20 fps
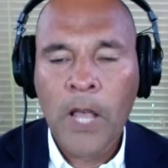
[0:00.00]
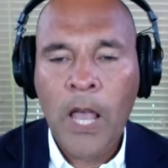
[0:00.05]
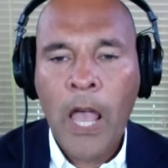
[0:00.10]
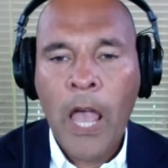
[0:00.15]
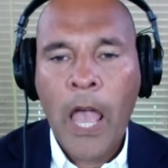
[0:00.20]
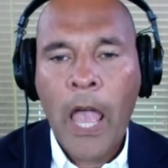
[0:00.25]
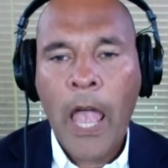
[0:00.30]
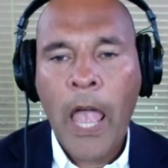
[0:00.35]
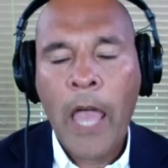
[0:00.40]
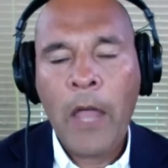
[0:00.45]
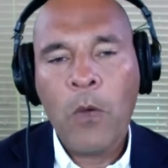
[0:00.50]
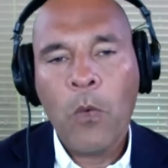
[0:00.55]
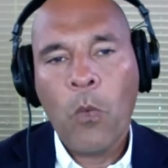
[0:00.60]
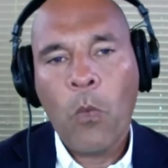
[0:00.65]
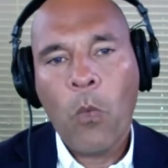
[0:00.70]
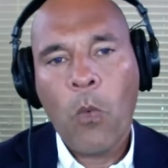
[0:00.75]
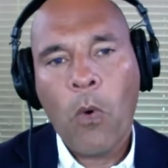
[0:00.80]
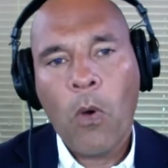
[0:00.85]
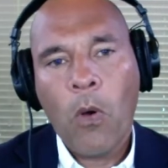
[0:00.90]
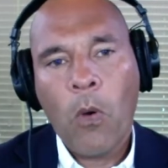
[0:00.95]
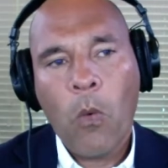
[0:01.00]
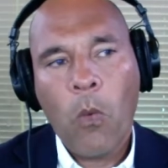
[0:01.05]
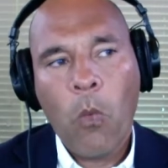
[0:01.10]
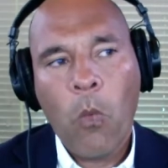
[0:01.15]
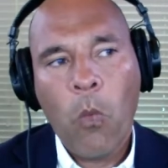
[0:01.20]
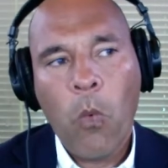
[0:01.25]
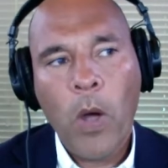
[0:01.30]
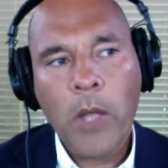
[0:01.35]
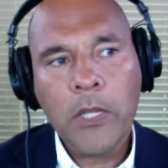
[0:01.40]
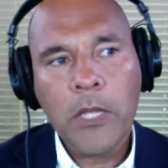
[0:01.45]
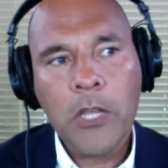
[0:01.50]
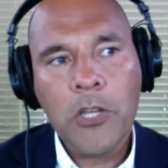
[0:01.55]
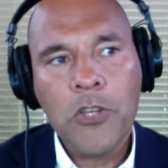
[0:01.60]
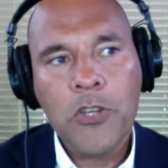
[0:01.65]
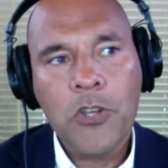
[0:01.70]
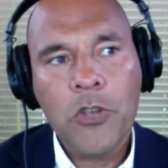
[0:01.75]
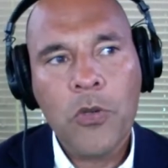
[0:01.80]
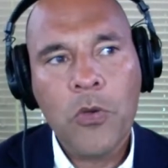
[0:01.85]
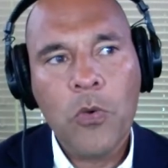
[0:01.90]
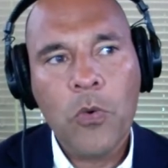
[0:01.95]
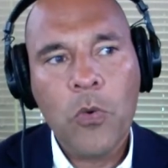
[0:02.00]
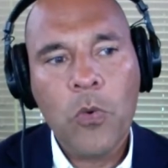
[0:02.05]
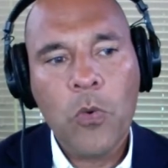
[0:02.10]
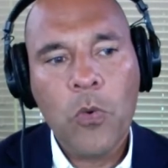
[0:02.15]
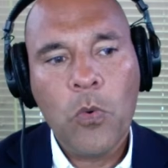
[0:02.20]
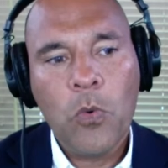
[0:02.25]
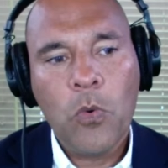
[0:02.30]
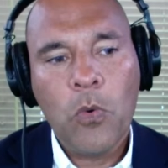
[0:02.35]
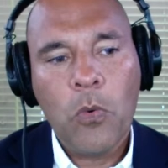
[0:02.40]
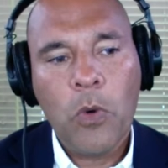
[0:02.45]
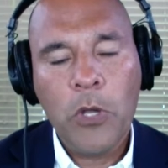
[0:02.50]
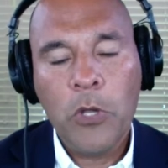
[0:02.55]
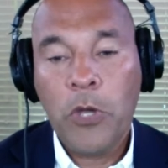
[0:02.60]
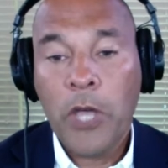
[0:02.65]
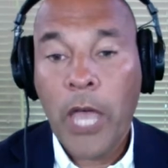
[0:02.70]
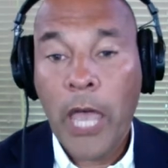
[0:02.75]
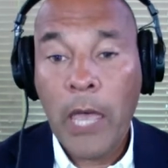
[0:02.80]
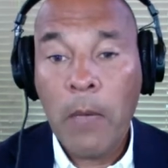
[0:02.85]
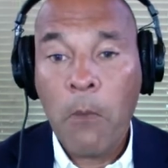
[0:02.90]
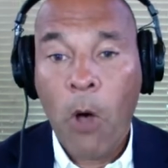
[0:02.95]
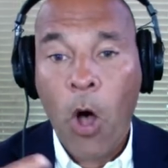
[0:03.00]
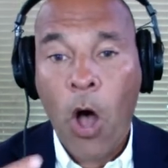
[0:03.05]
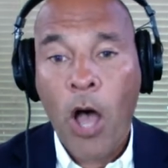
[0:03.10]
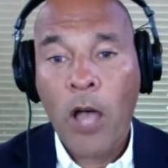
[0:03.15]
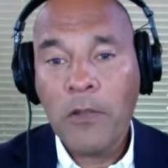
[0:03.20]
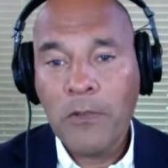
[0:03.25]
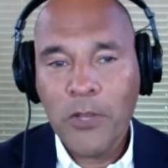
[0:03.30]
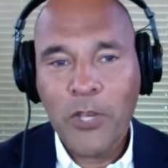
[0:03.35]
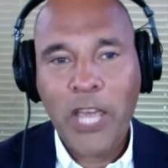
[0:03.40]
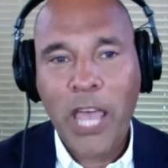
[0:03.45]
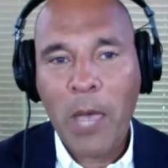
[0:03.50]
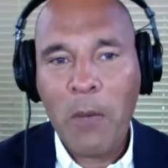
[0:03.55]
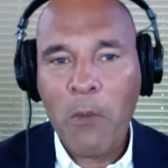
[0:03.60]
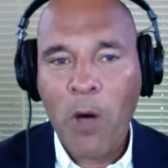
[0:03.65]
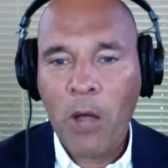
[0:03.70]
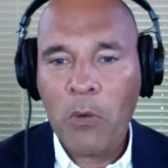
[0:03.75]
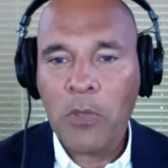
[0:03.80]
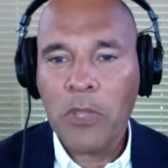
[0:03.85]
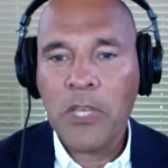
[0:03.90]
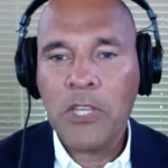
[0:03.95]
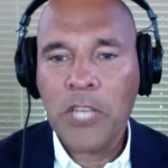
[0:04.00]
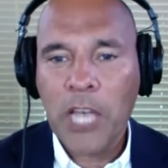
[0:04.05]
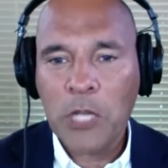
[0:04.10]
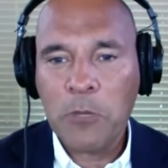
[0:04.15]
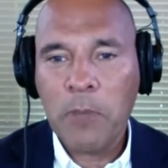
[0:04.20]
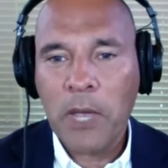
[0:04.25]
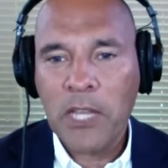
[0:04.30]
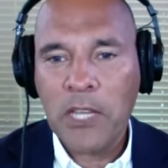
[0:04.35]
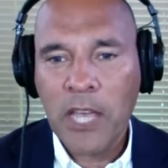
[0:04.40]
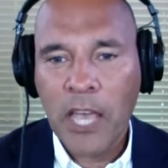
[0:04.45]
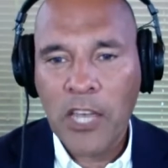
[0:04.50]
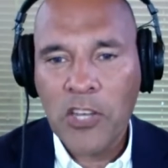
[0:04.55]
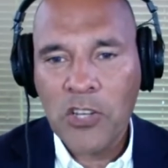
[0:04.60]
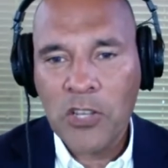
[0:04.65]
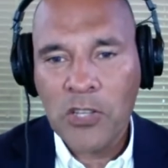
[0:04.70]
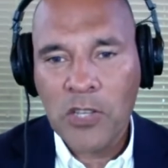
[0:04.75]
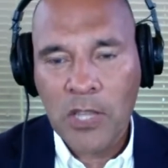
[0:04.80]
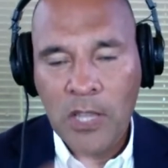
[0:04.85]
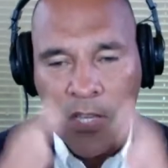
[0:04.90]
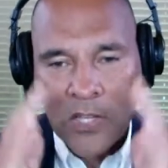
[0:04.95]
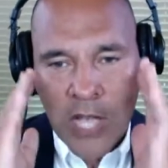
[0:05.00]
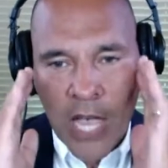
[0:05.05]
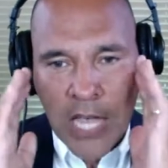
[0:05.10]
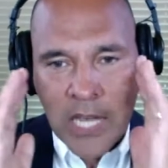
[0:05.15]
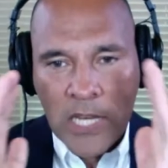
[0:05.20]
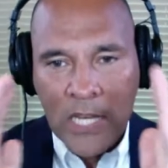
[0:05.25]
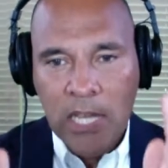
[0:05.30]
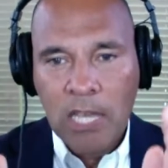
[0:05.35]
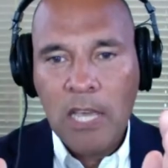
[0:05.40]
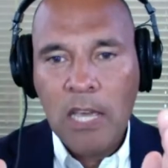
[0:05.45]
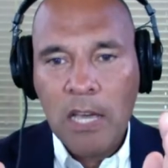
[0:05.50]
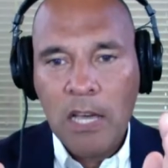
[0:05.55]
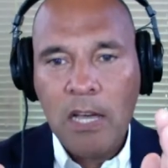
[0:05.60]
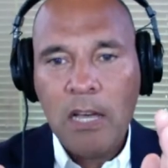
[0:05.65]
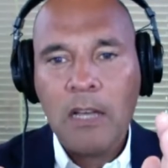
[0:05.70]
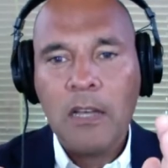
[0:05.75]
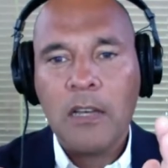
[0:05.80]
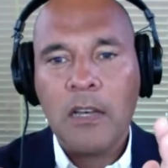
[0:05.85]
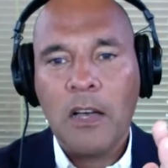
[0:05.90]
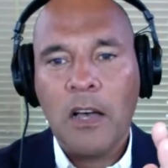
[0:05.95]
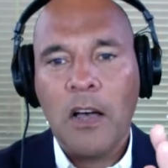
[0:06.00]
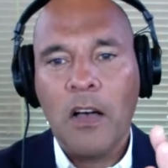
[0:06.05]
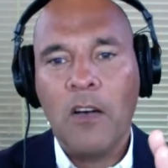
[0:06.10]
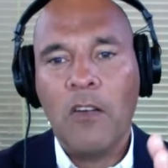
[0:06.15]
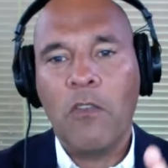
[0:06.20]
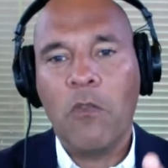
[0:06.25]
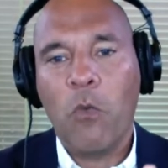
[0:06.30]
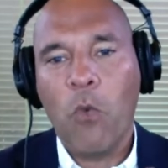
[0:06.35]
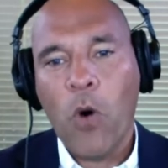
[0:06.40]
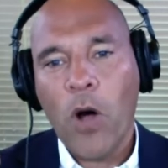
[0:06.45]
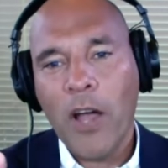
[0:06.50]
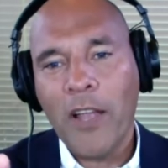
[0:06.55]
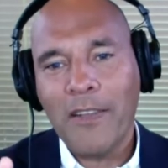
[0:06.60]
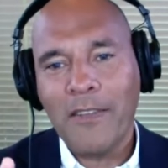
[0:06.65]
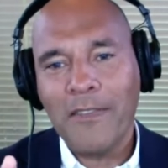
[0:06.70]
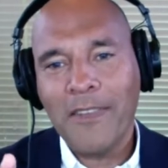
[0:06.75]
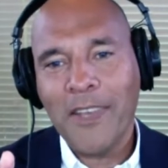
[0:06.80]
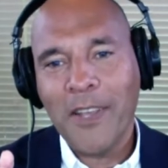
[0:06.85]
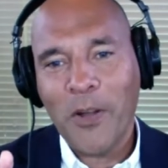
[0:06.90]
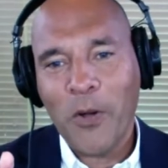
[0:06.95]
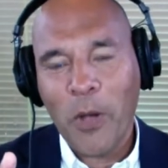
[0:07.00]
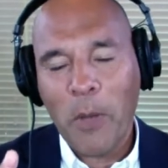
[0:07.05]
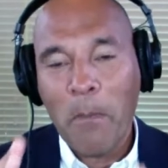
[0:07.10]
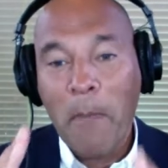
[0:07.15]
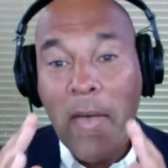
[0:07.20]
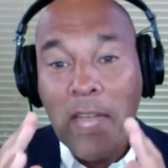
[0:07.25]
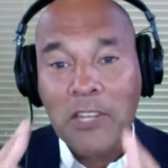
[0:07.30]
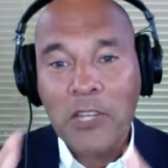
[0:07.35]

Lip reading: And what did you, when you came on with these expectations and this idea of what, it meant to